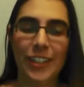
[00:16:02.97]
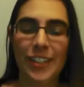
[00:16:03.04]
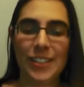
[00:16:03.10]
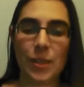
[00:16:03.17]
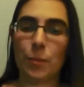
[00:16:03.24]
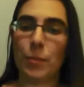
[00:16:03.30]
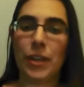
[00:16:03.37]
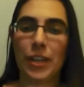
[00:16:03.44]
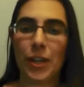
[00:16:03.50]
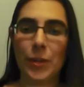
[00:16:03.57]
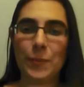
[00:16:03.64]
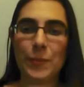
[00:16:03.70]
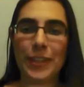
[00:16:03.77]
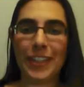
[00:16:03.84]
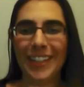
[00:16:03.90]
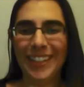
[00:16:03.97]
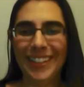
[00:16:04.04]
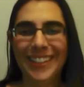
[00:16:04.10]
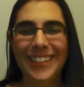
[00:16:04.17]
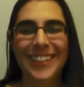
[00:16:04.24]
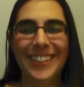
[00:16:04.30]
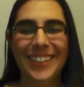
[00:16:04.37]
Somebody help me.
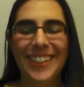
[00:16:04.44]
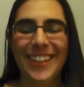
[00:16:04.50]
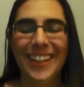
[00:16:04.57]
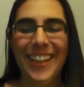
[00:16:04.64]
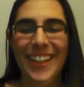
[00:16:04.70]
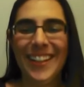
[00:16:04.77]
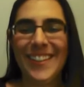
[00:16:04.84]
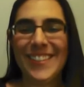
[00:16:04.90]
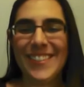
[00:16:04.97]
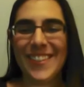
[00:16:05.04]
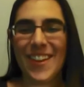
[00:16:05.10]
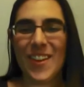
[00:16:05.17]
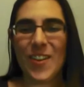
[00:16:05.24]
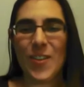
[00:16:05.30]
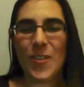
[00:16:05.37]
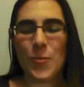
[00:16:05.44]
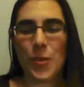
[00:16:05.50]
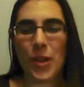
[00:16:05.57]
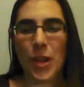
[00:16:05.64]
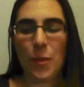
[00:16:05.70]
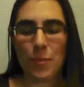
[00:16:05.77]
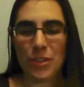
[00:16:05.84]
So we'll
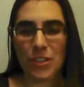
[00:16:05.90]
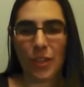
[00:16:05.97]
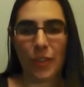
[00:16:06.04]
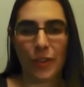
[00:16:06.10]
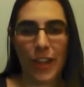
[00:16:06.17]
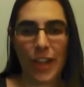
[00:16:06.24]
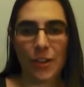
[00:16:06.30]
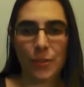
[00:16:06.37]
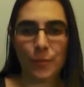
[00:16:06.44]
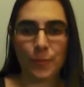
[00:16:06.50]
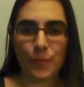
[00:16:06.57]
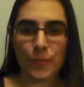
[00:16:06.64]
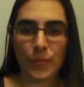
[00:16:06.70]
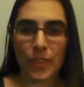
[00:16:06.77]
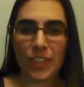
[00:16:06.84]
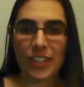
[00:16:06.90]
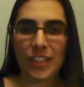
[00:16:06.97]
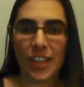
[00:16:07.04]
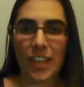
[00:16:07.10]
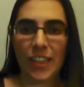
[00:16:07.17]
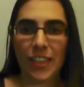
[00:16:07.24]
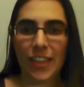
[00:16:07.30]
help each other out.
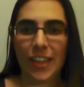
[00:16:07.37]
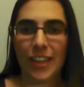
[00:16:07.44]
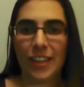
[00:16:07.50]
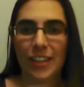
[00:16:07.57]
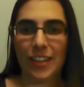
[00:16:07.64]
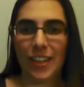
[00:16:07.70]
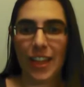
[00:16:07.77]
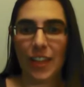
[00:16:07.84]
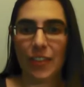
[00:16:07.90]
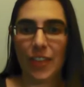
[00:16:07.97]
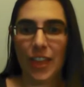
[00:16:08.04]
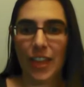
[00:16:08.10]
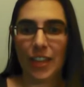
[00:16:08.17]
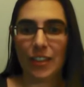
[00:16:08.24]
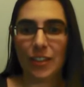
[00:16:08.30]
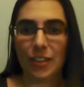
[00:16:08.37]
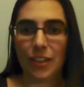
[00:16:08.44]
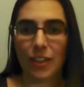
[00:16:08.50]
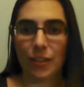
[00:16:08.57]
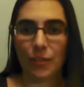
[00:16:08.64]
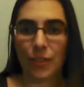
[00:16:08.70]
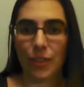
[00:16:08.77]
And then at the end
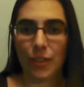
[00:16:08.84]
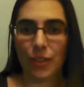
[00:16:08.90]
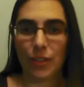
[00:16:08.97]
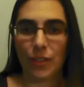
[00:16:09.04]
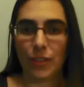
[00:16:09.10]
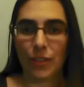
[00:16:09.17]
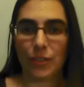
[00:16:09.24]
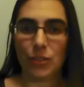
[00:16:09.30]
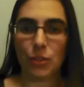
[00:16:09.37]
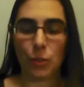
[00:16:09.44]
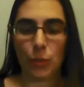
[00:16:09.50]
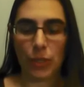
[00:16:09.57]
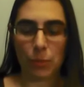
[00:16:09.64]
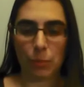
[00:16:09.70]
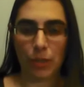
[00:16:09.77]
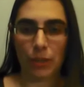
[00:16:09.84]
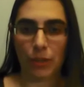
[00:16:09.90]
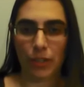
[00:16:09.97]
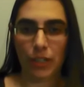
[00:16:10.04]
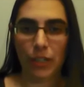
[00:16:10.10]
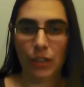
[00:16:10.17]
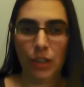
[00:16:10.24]
of the 2-week
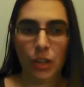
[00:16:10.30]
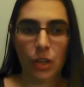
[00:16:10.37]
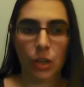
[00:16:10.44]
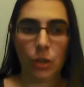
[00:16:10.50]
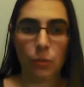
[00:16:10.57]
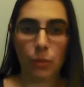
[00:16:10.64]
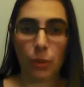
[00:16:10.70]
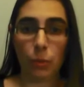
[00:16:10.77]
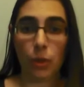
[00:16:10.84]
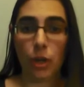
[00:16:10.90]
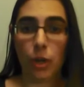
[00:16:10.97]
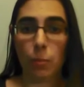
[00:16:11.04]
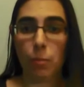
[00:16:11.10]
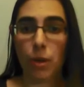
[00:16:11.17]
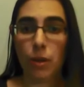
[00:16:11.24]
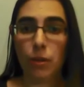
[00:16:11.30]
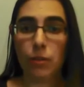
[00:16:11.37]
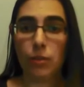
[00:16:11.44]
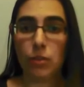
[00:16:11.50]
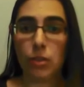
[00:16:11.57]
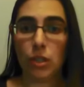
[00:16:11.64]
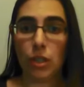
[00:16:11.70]
period, hopefully we'll all
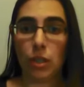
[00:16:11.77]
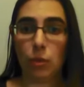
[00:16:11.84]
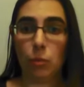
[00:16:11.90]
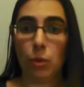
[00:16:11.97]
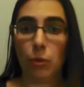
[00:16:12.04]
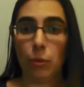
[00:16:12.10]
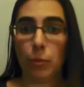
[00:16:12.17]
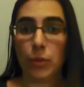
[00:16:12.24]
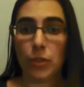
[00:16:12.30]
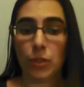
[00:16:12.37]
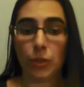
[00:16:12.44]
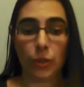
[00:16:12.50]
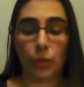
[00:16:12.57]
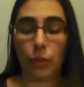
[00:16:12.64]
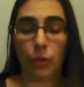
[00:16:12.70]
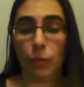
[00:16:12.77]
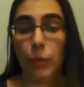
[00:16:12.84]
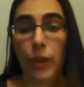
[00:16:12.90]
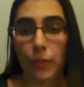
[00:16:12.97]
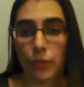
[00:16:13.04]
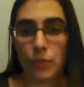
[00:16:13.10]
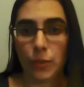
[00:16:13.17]
post what we've been doing, or
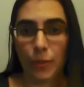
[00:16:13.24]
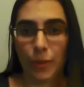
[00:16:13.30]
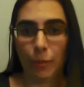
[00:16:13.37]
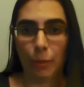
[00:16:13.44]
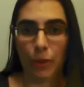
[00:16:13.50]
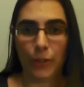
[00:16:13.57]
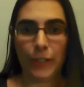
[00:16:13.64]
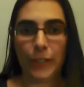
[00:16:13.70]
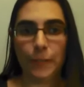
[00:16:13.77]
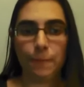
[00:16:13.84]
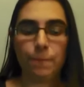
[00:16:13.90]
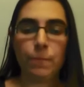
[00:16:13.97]
throughout the 2-week period.